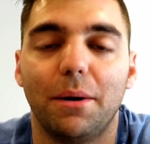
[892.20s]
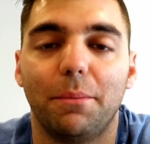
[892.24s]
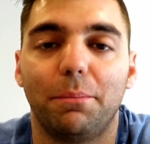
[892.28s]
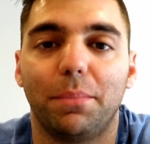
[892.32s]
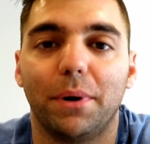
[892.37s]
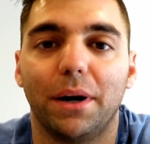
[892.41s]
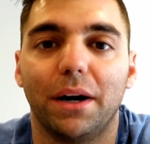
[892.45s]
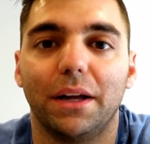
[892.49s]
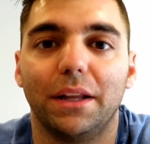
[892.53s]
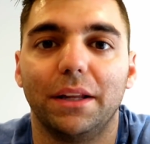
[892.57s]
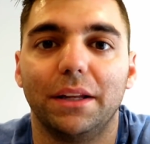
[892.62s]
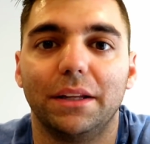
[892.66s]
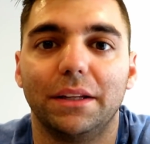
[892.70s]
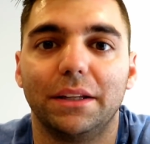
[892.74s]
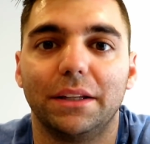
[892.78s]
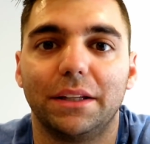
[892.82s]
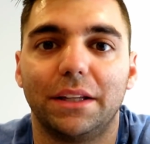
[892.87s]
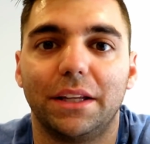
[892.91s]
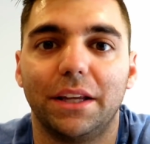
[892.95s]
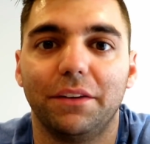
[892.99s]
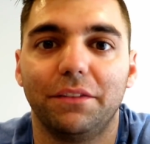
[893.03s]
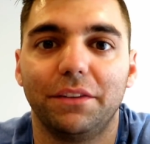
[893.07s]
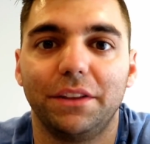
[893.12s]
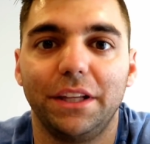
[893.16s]

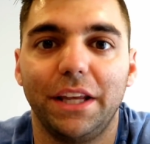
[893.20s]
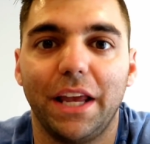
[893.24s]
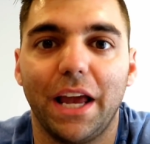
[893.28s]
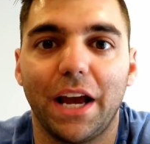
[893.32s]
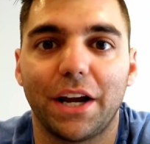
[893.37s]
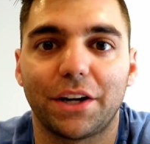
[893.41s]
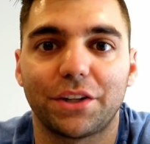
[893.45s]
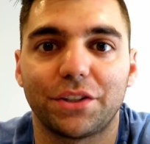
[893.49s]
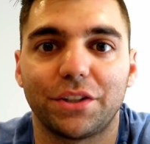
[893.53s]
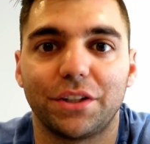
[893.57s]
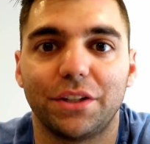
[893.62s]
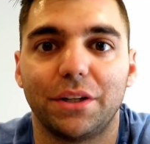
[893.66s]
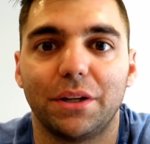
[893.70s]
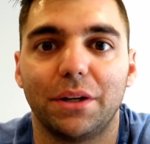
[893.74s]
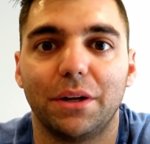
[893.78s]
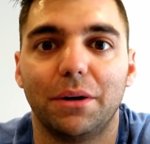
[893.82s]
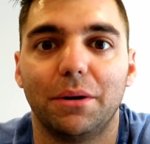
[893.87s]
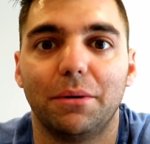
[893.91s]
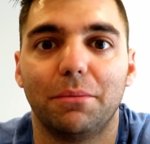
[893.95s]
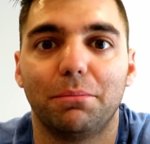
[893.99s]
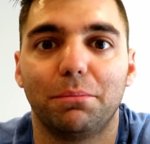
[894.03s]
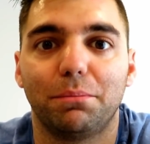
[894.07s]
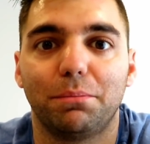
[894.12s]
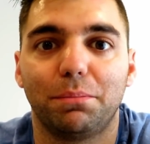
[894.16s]
But given the action,
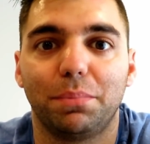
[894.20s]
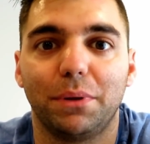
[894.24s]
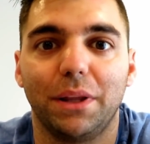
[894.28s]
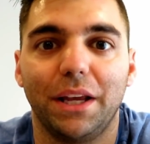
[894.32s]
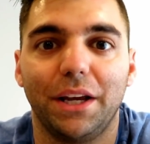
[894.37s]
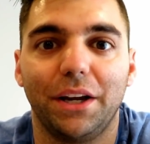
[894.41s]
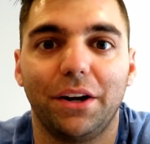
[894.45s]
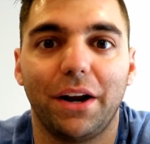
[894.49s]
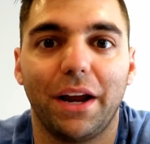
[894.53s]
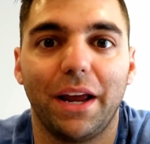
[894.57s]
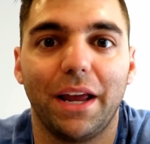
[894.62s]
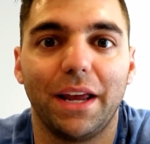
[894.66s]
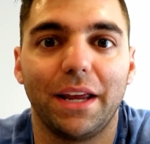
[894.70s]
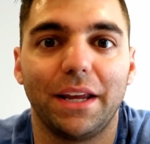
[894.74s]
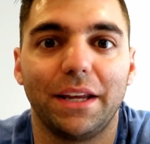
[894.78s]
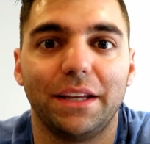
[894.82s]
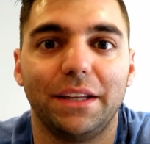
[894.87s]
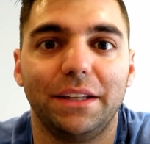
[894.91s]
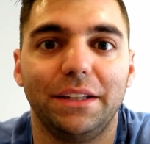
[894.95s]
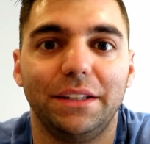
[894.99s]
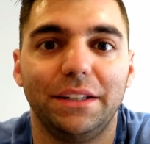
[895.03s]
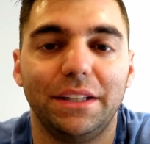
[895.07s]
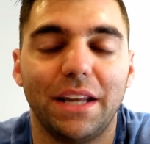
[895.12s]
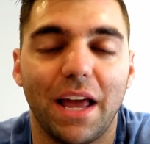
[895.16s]
player
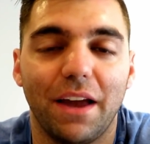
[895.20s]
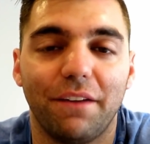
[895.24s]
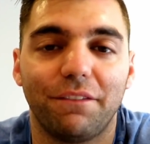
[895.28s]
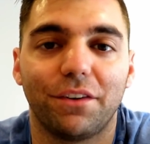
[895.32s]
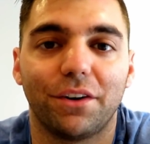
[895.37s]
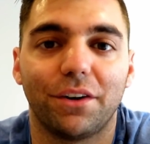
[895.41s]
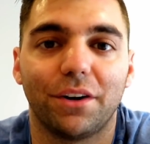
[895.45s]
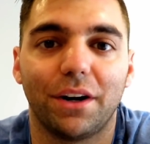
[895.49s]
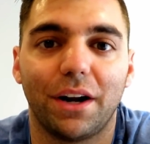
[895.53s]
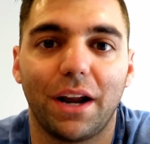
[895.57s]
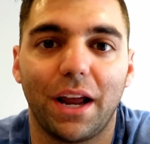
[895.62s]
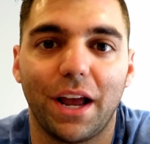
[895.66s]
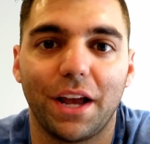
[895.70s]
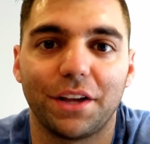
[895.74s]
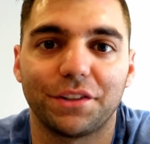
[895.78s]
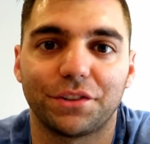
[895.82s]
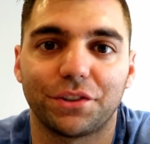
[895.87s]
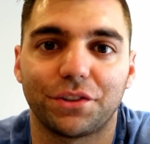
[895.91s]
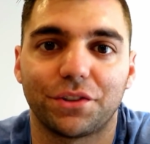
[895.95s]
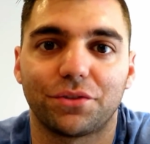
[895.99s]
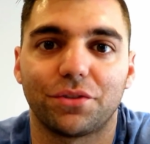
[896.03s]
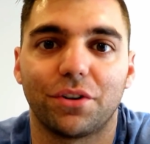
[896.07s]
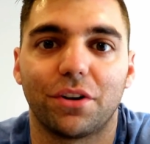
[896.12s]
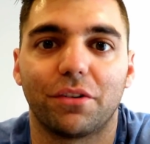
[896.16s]
A never has
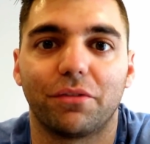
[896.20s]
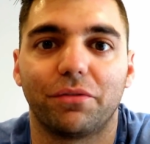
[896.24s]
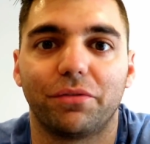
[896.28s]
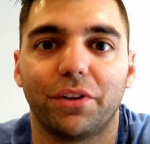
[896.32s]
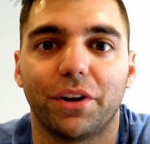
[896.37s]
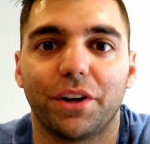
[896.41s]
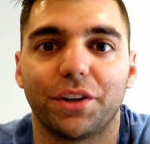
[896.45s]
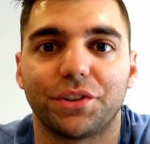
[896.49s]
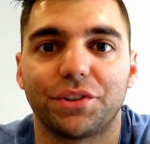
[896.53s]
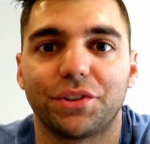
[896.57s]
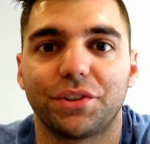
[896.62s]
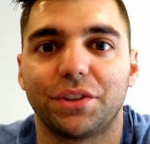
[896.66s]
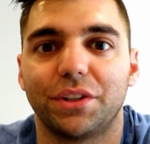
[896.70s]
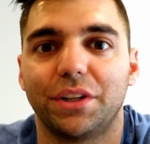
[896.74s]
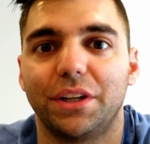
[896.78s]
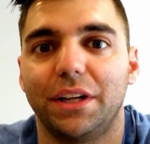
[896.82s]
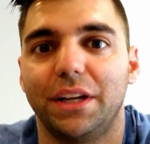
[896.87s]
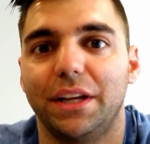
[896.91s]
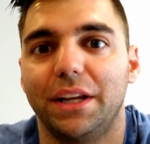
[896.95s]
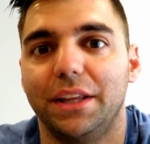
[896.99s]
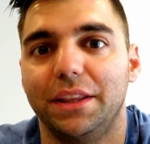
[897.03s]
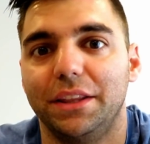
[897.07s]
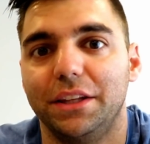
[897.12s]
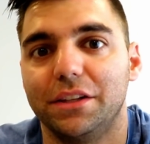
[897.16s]
a strong flush
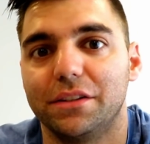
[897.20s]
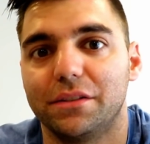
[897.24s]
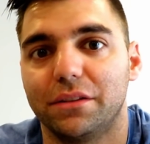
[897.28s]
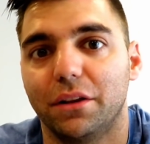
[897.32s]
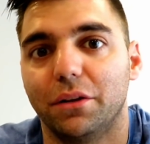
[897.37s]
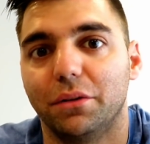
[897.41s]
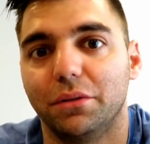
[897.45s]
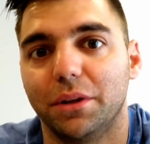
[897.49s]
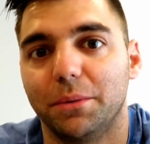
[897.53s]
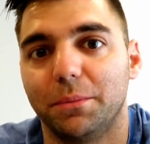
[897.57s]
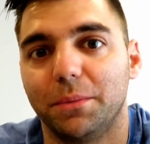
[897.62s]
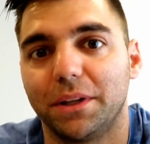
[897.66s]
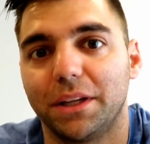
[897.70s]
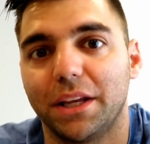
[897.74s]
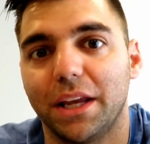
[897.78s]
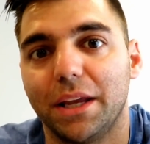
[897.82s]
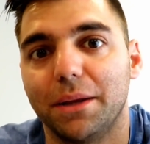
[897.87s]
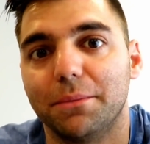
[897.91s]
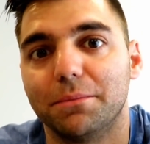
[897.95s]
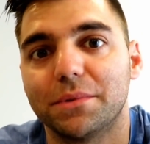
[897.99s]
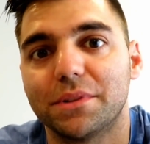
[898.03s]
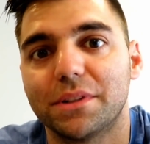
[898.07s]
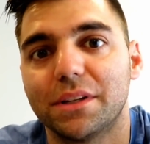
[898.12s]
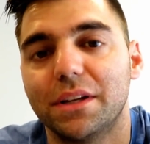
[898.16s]
in these low limit
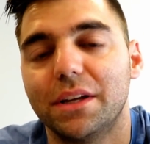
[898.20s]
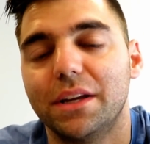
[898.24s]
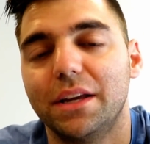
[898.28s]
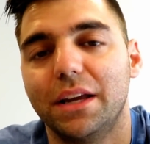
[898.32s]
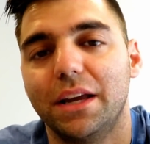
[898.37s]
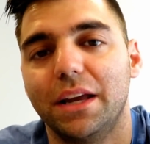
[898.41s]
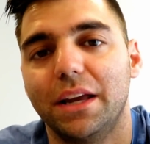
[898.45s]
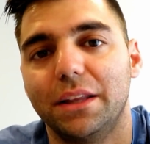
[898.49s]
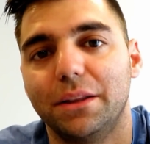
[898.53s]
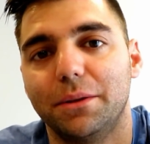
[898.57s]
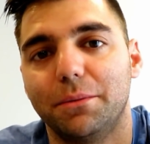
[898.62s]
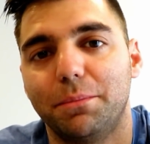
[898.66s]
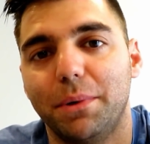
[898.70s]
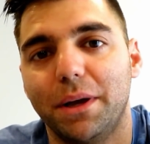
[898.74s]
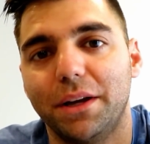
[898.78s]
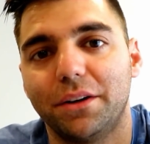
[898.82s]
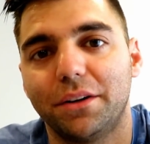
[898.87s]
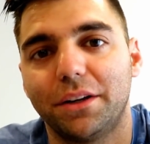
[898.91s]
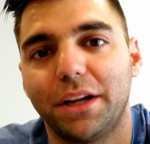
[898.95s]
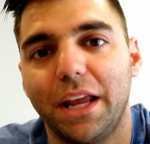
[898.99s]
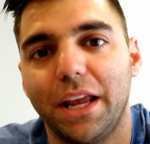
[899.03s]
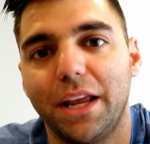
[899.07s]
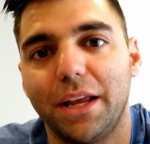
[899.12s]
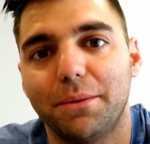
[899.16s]
games. In the
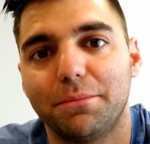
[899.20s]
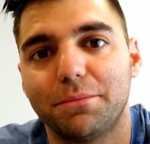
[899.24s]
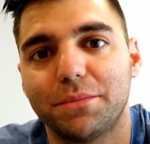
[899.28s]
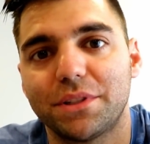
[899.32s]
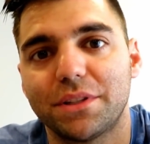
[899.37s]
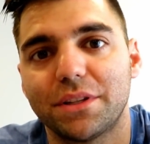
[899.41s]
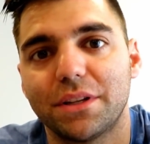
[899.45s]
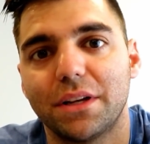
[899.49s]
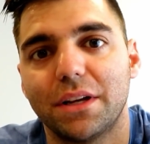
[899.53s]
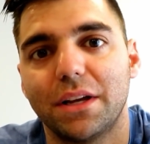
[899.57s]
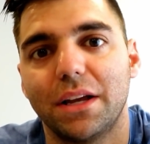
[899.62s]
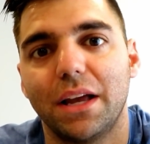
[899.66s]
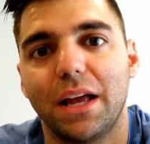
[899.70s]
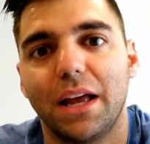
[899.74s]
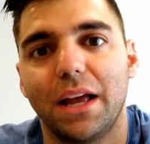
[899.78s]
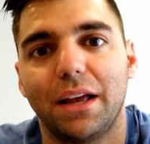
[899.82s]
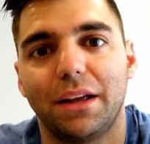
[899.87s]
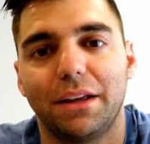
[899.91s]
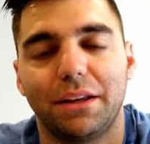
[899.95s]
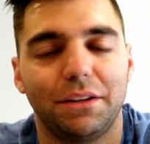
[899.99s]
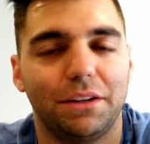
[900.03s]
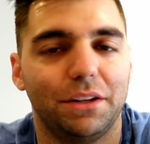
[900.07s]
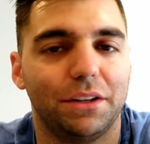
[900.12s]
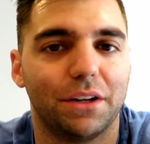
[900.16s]
better games,
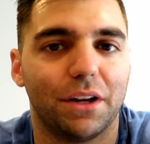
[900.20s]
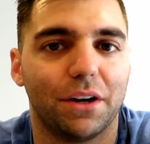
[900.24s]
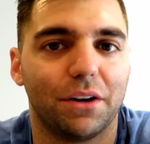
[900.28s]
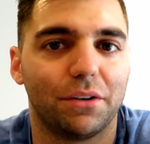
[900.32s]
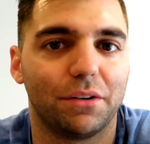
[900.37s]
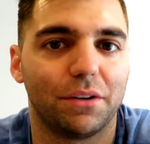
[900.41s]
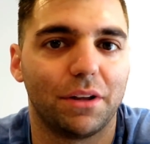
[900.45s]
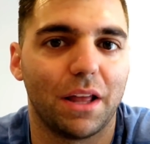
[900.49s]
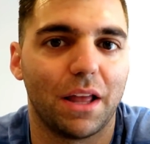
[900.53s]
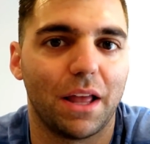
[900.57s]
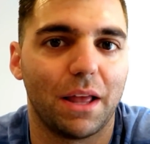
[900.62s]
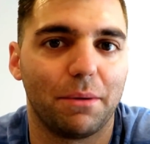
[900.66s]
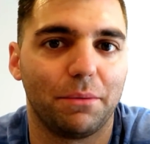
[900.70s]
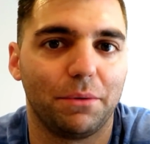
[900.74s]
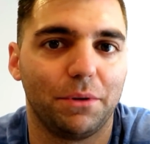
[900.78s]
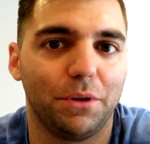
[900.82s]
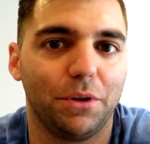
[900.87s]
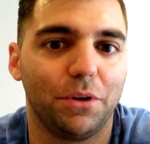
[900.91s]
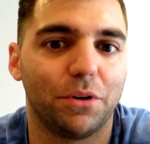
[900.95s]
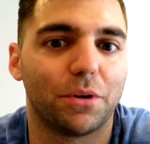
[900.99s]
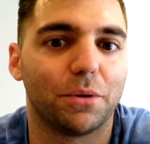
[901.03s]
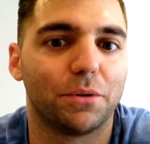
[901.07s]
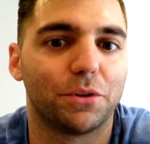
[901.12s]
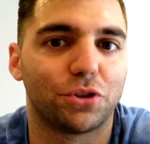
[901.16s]
you know,
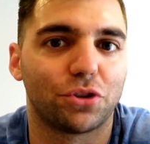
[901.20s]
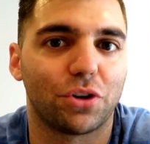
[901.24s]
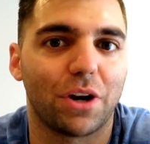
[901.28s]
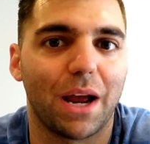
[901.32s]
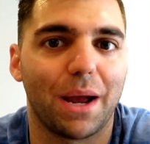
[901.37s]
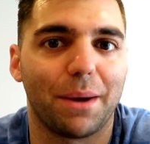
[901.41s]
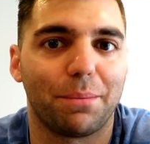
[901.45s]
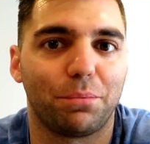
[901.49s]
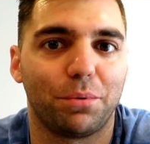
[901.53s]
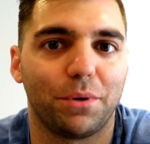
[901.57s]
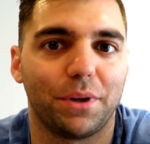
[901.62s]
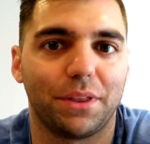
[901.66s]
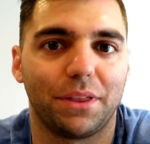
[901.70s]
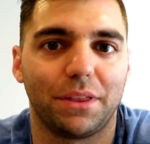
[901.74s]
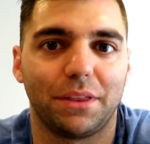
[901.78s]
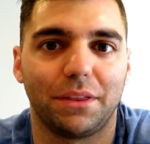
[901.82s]
you go trap with